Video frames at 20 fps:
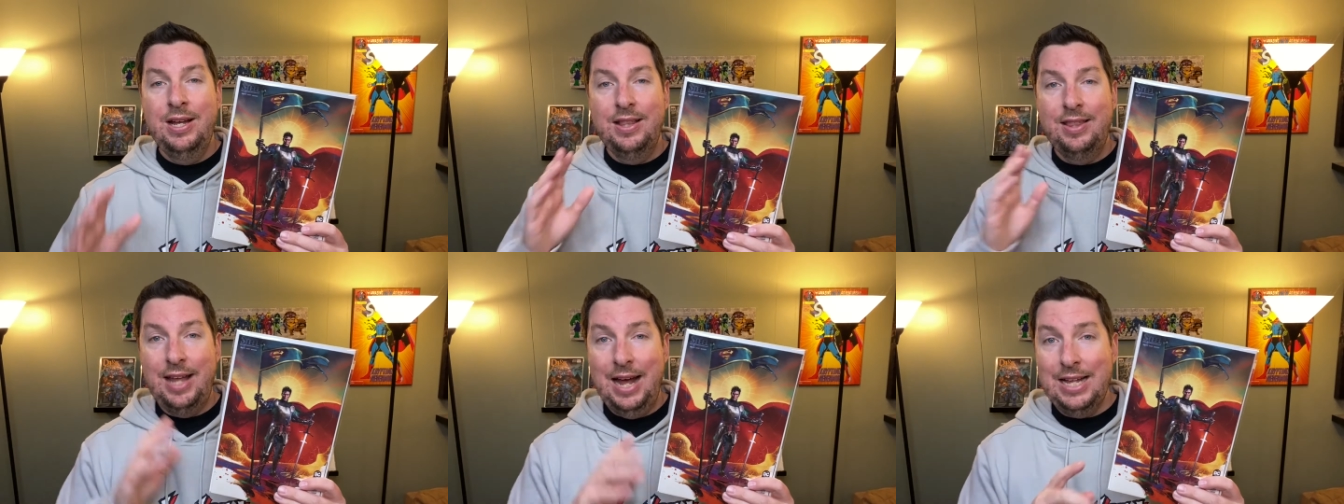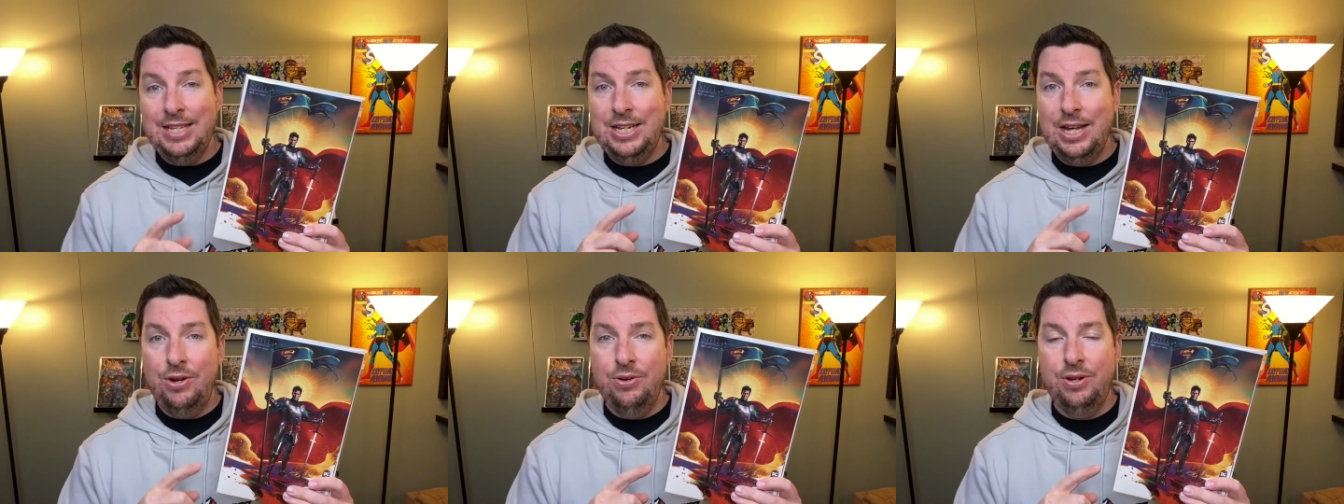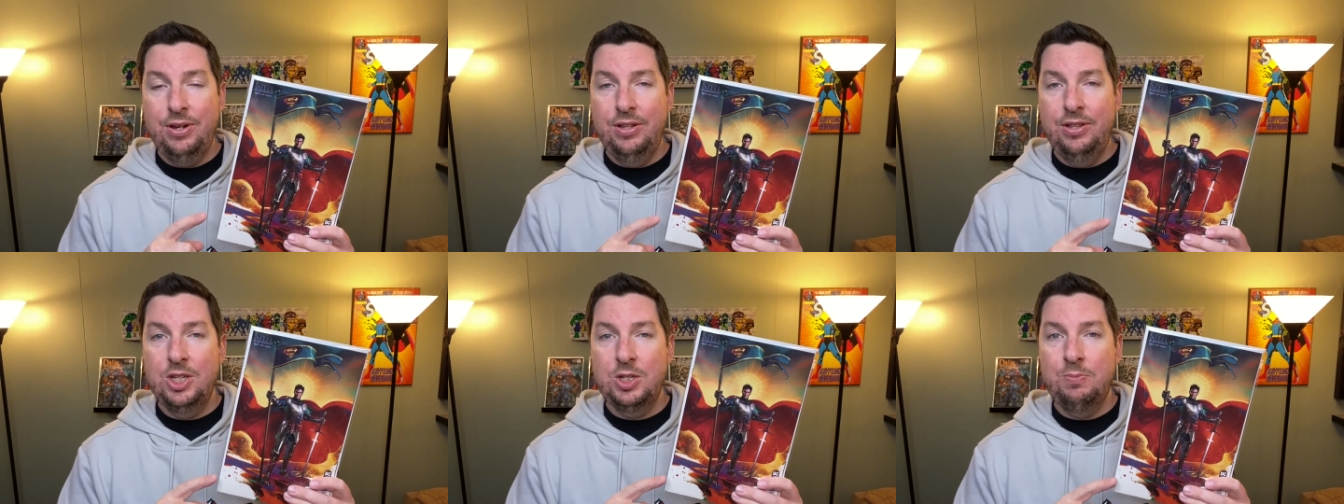That's how
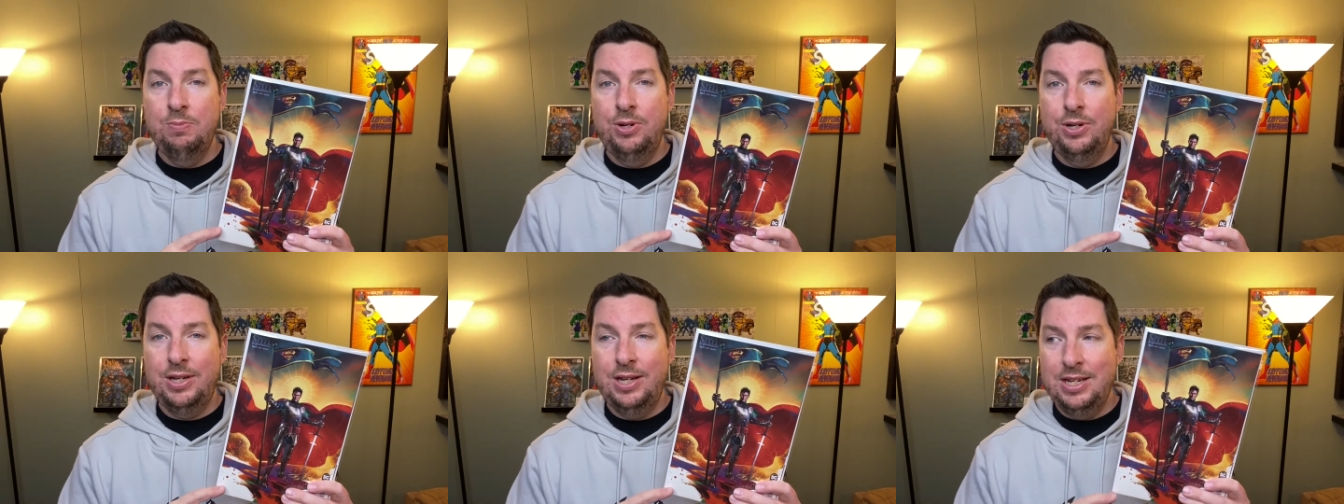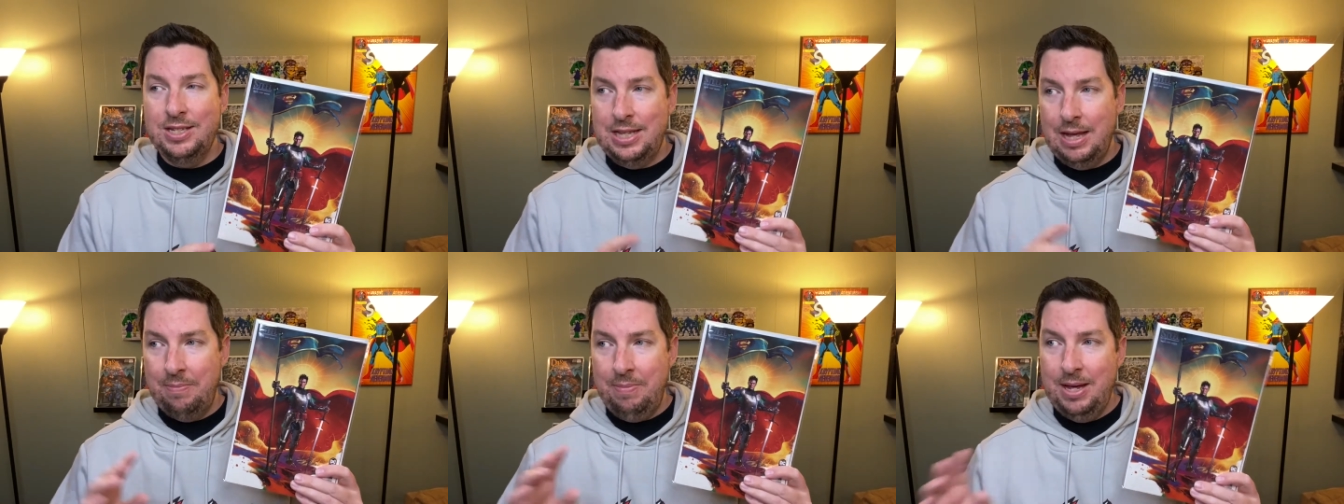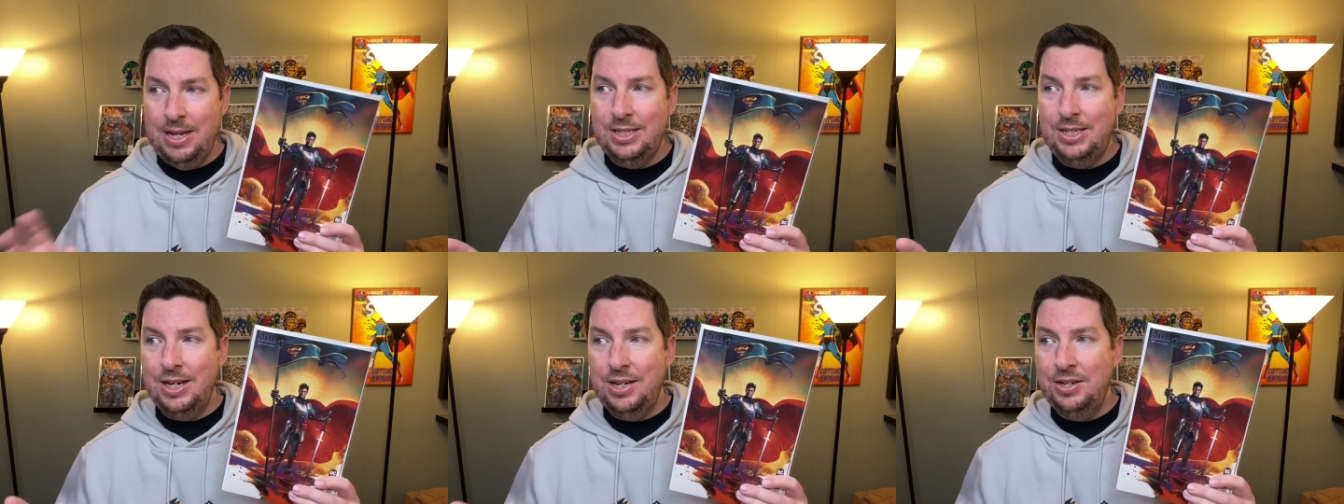good this book is. That
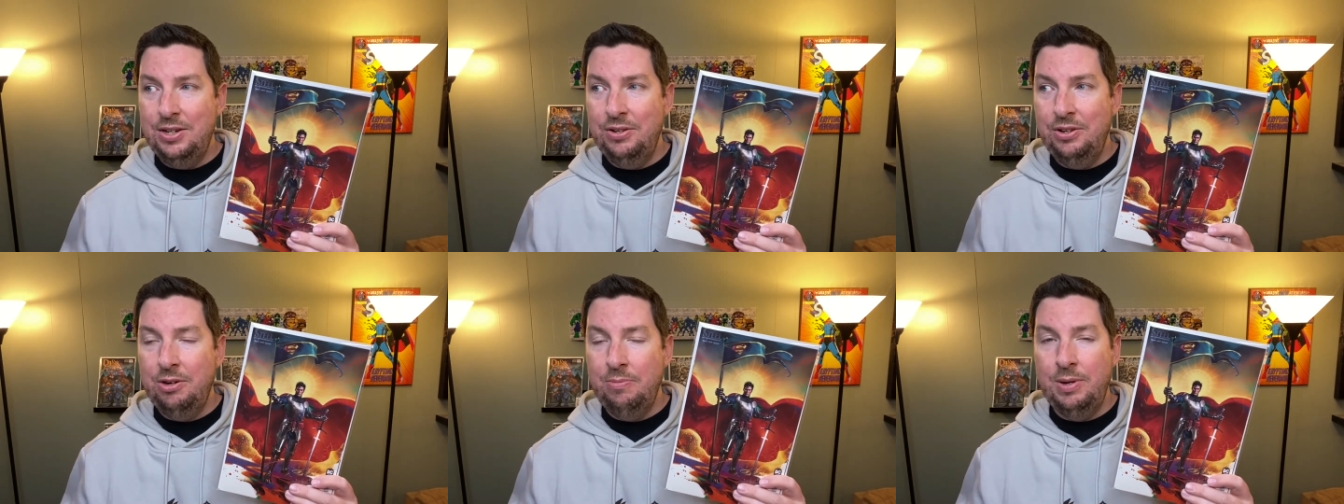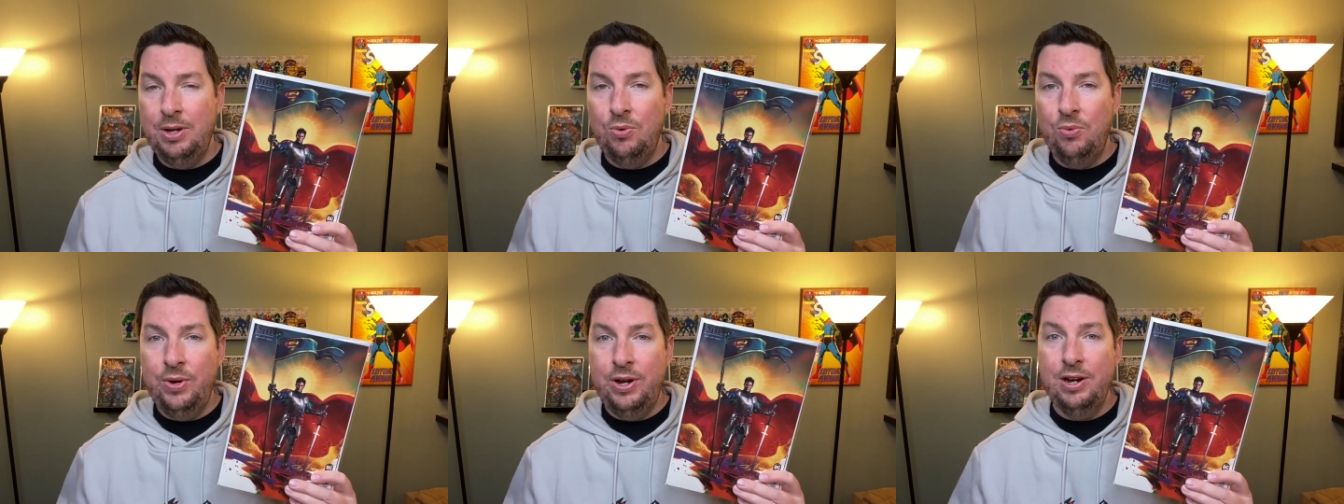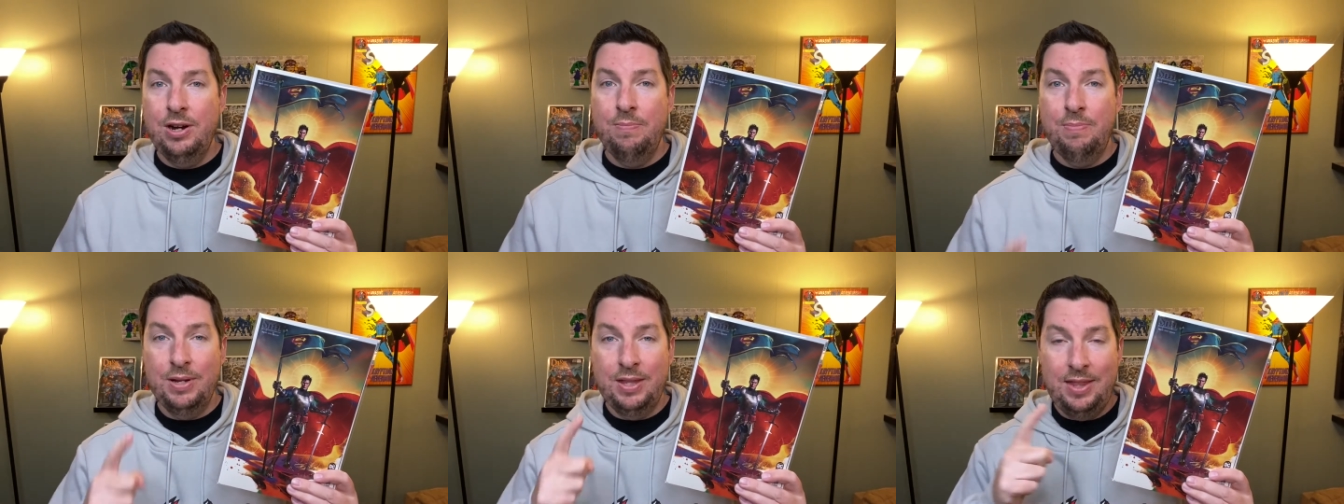may sound a little bit
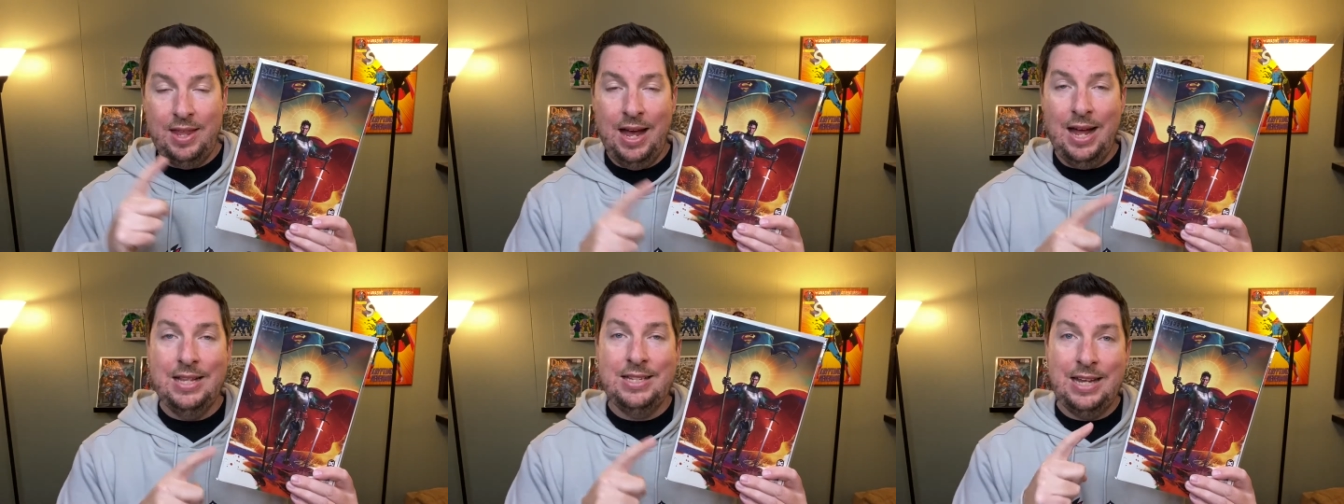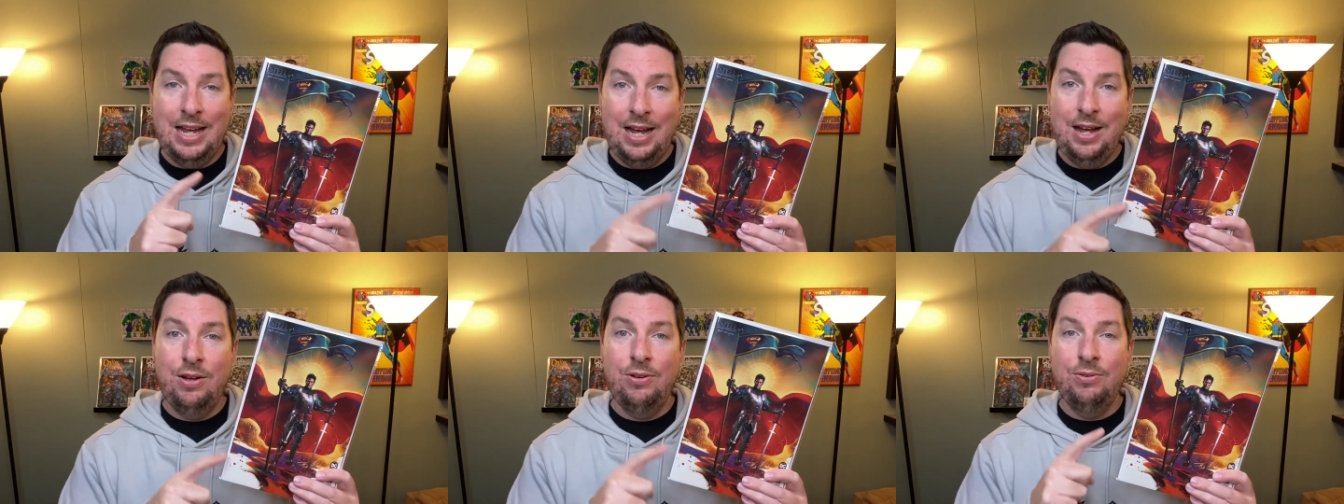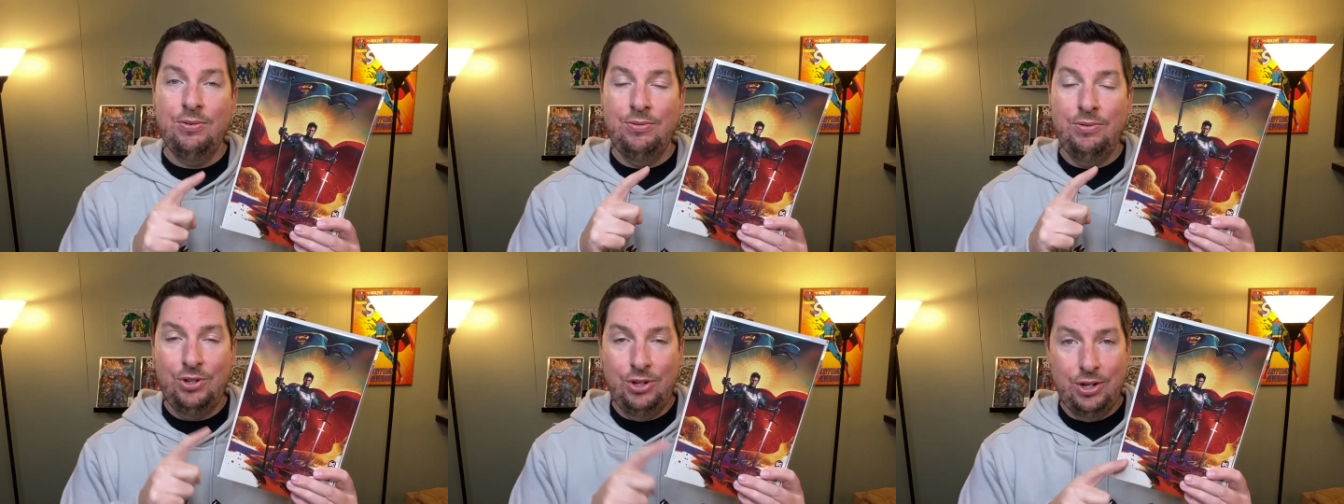weird, but that's
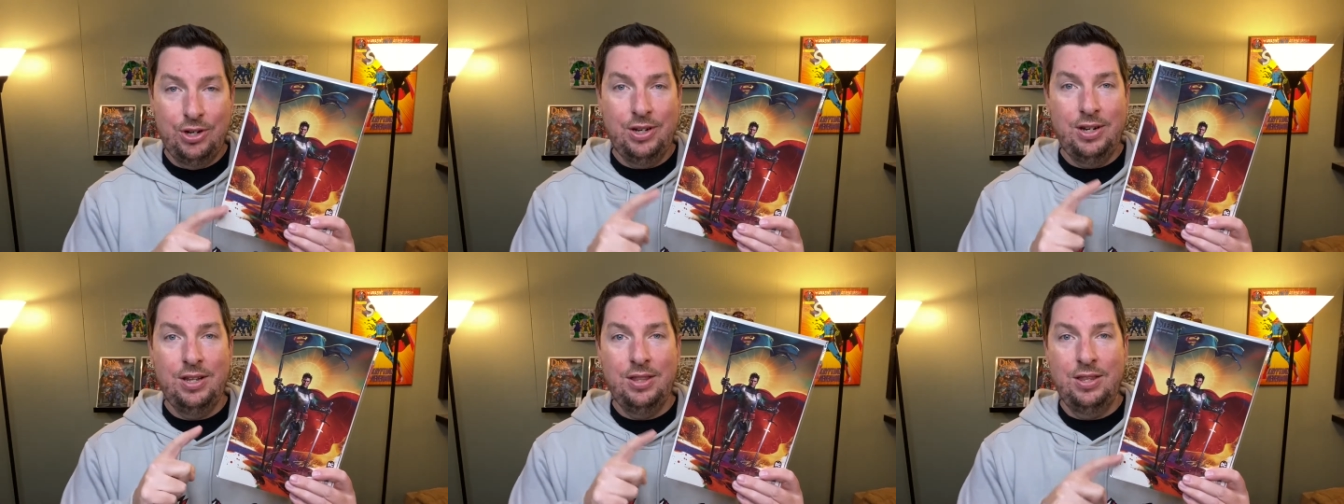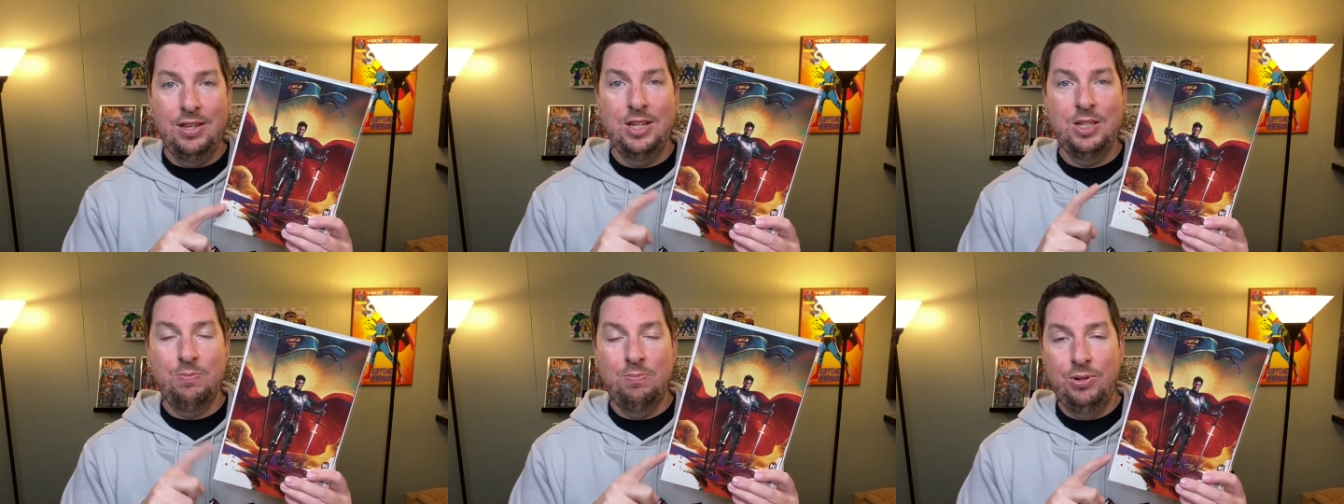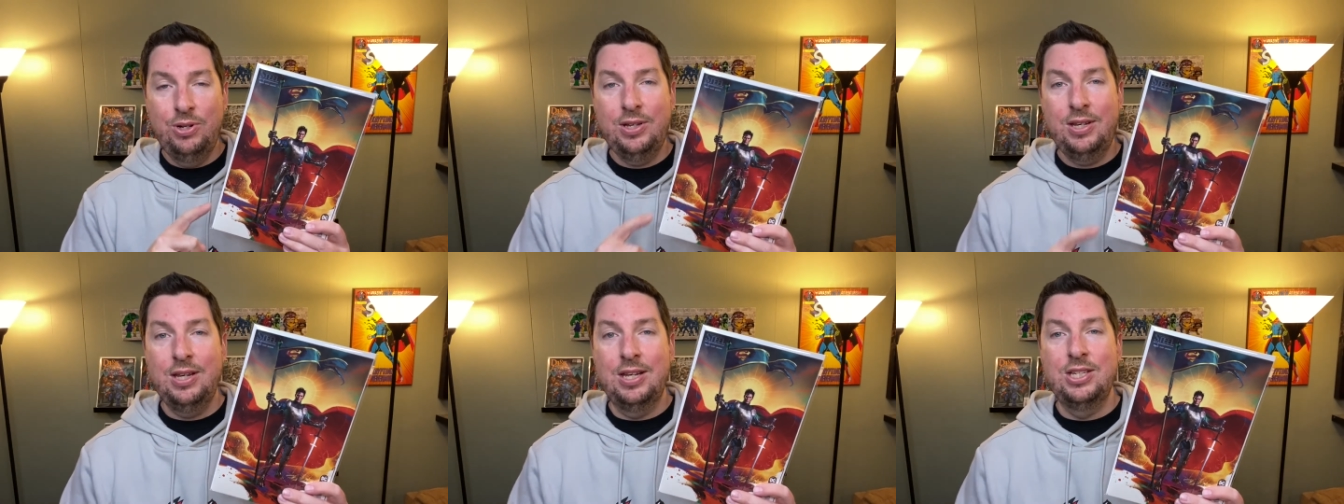how good this
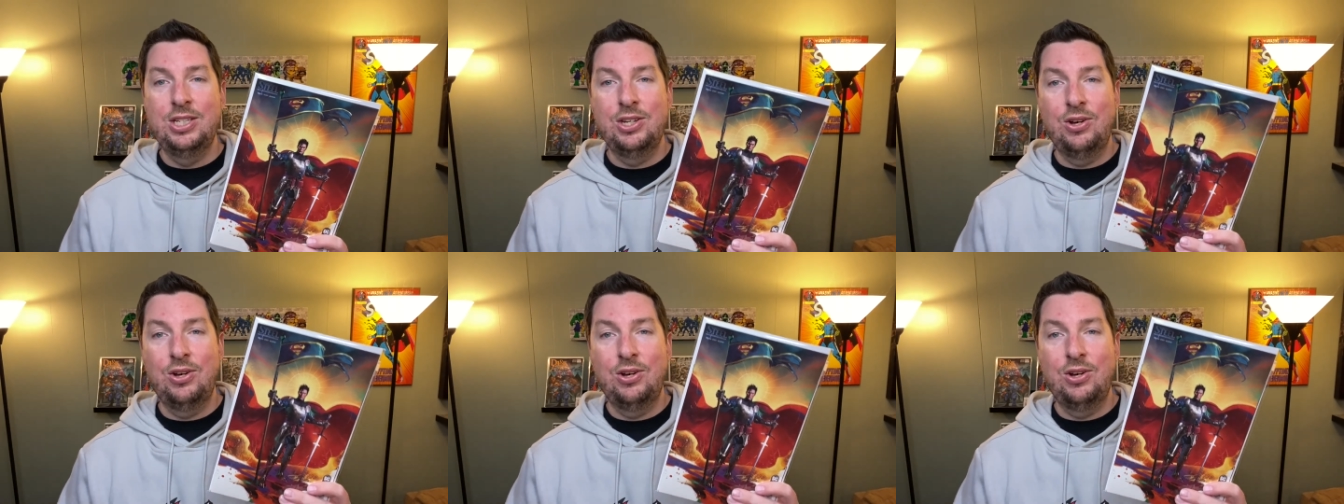book is.